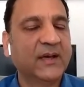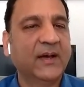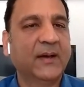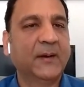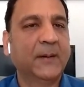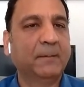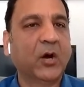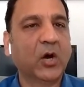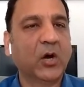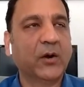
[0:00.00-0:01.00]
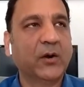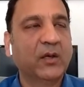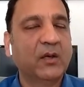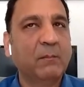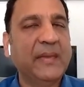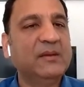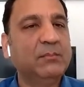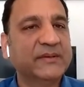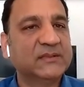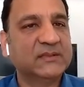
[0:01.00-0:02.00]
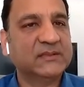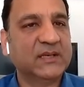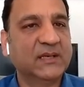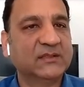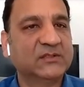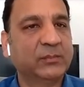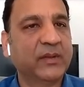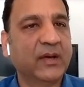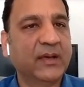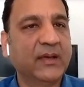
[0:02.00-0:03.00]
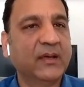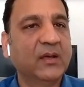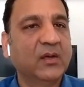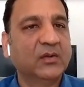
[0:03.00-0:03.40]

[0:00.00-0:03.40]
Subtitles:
Our main business is supplying